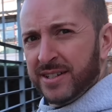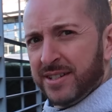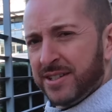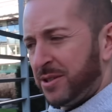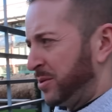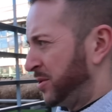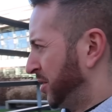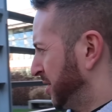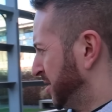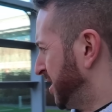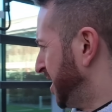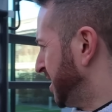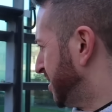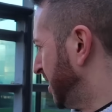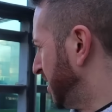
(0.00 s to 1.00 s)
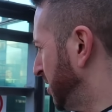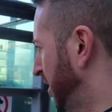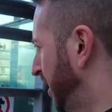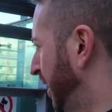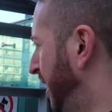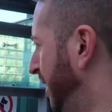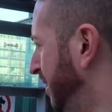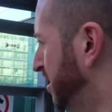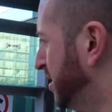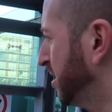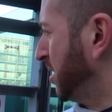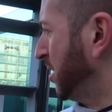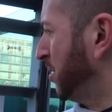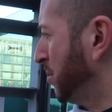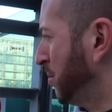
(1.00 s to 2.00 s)
So as you can see, it says on the gates,
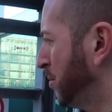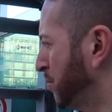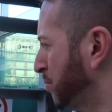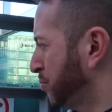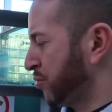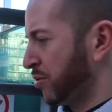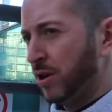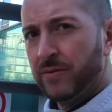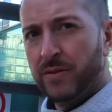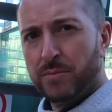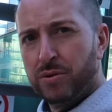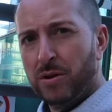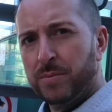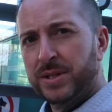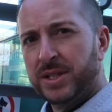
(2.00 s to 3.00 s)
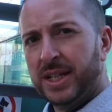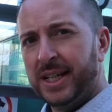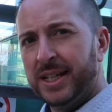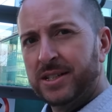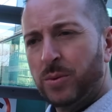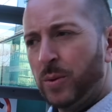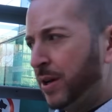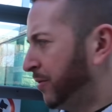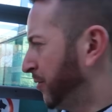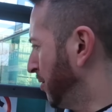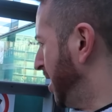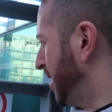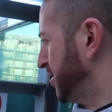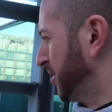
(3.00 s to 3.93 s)
private property, 24-hour